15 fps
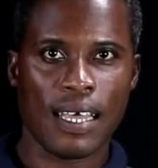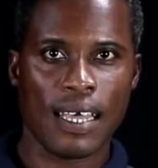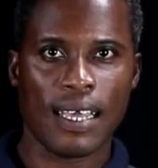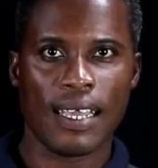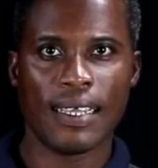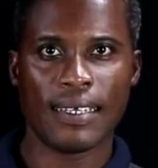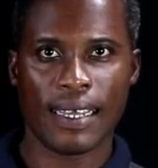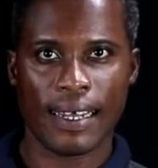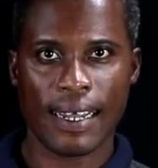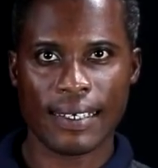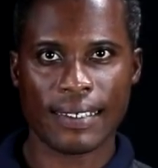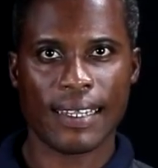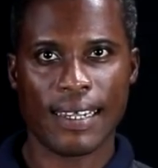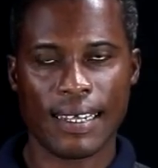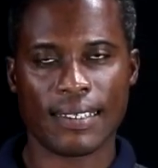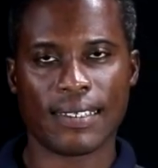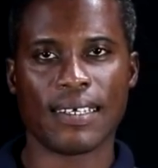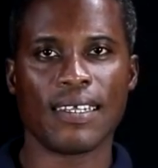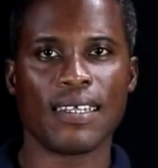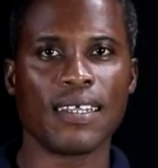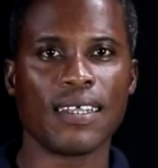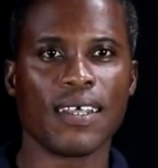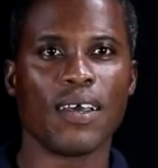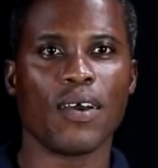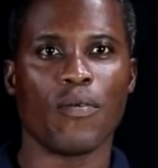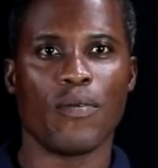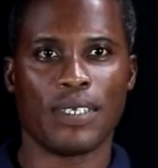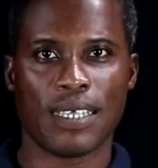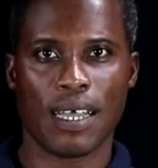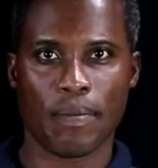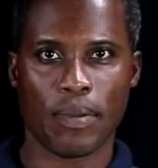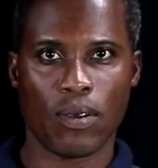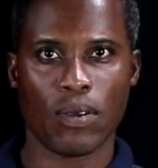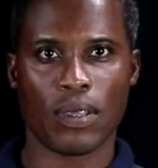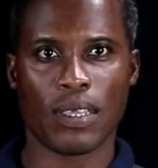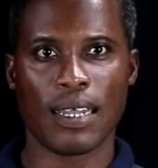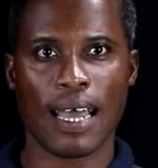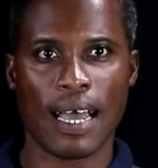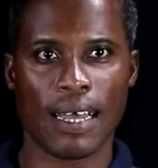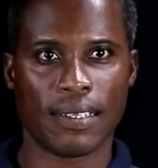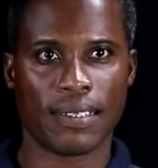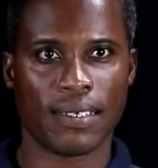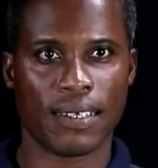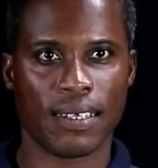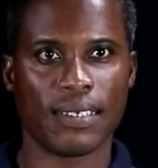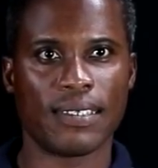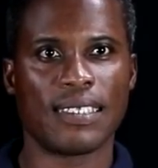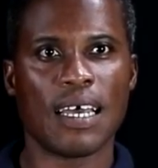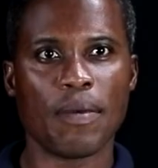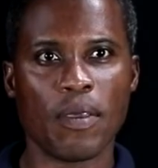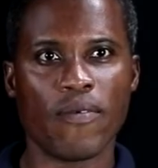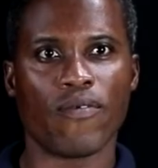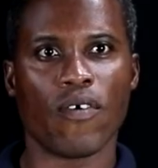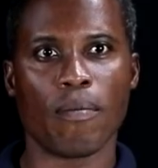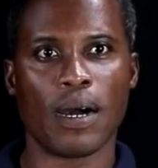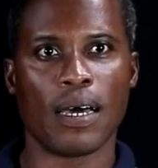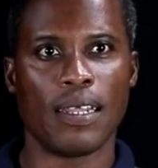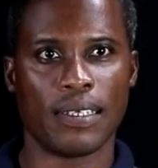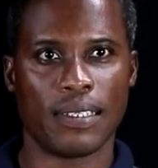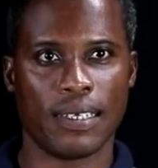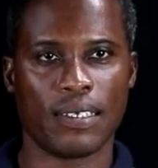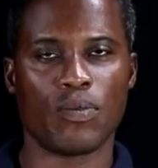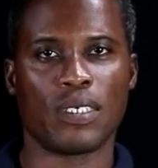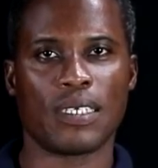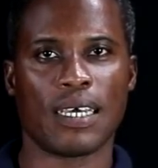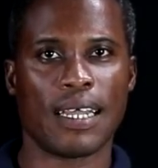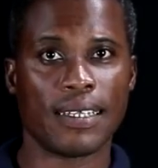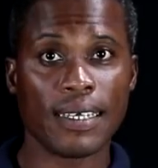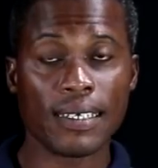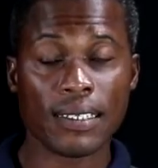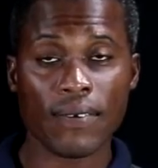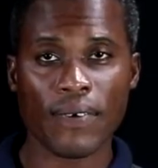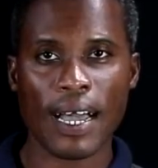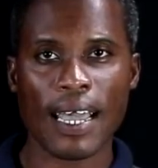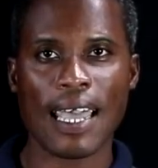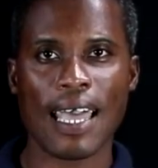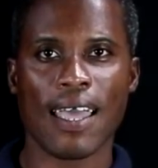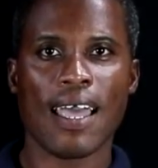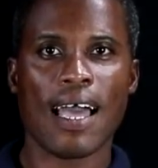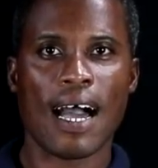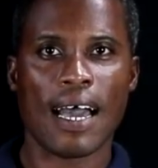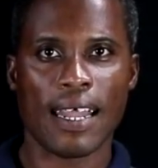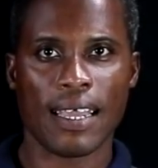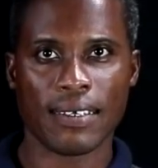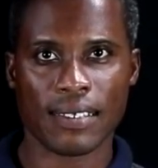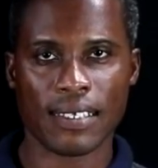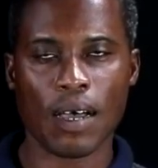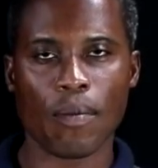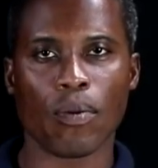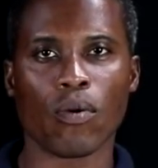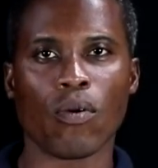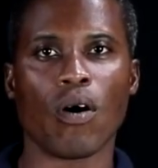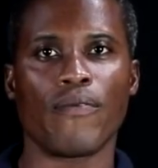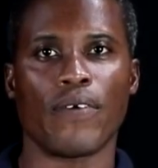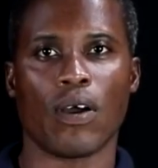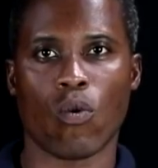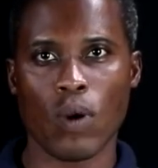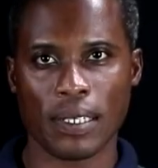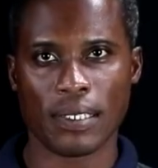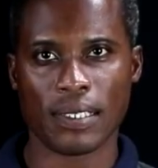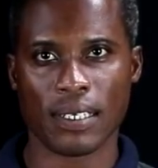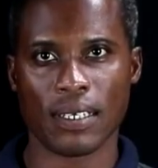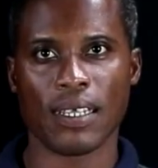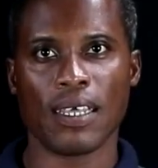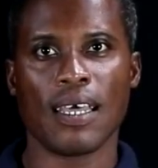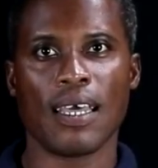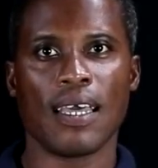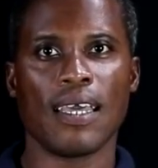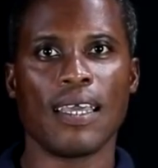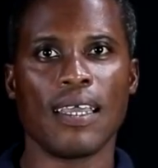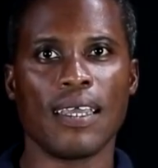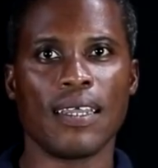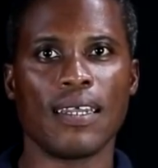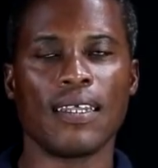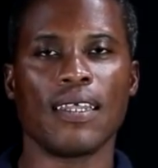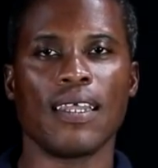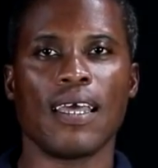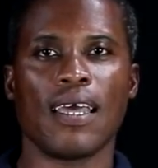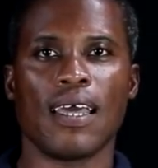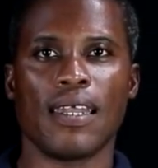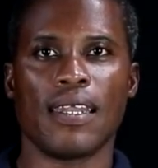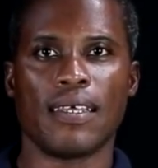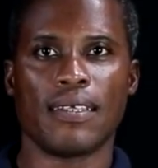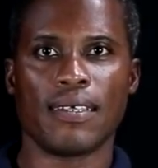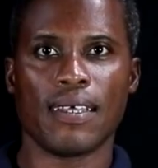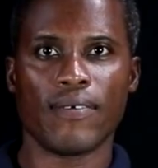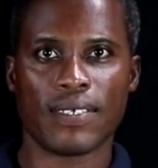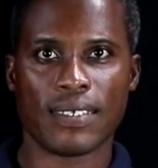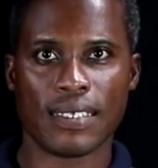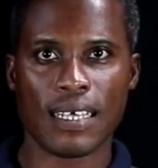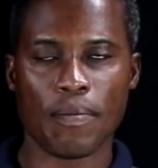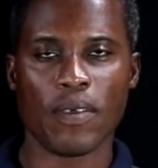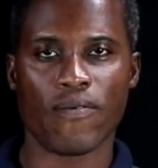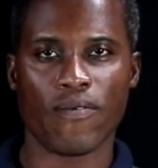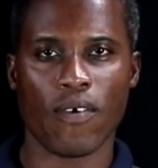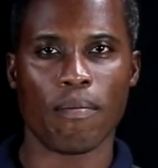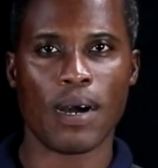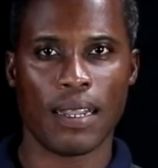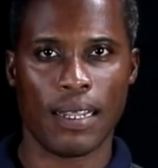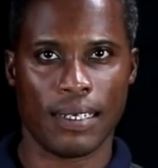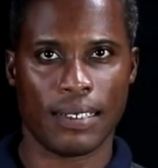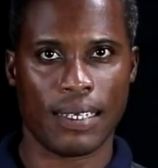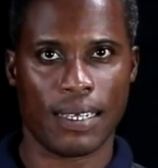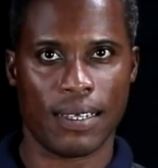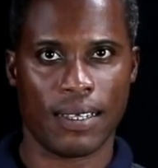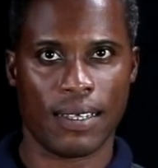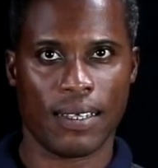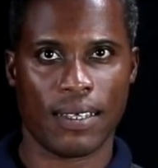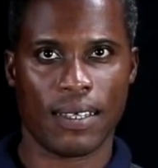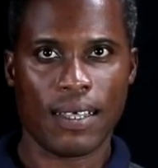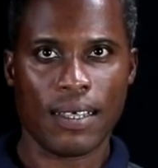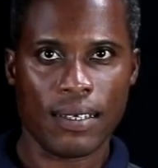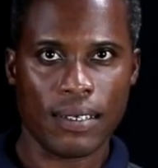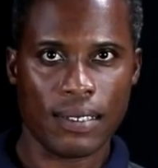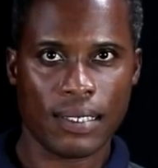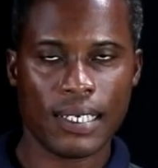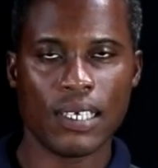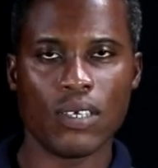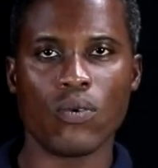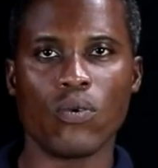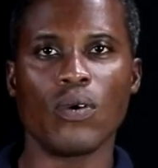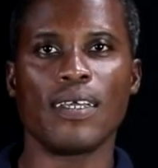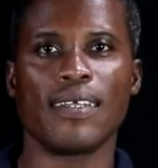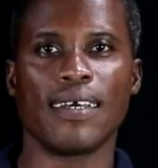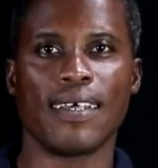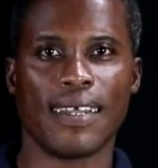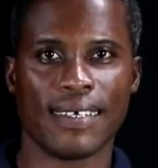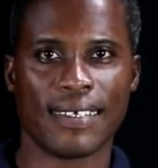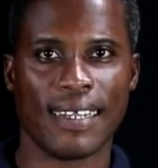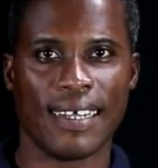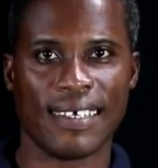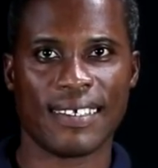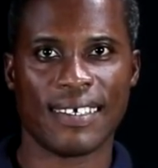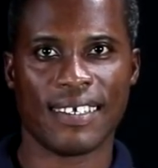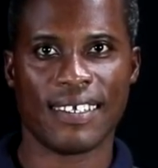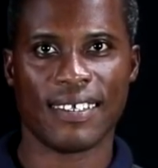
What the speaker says: In the next lesson, we shall be looking at semi-formal letters. We shall identify an example of a question in the semi-formal letter. See you in the next lesson.